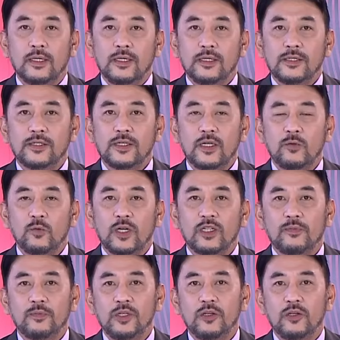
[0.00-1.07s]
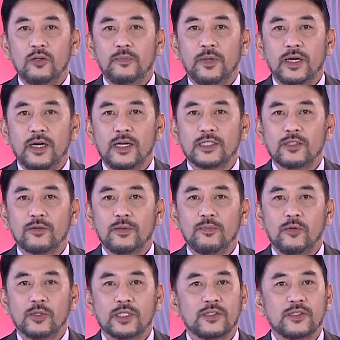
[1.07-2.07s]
State Weather Bureau Pagasa reports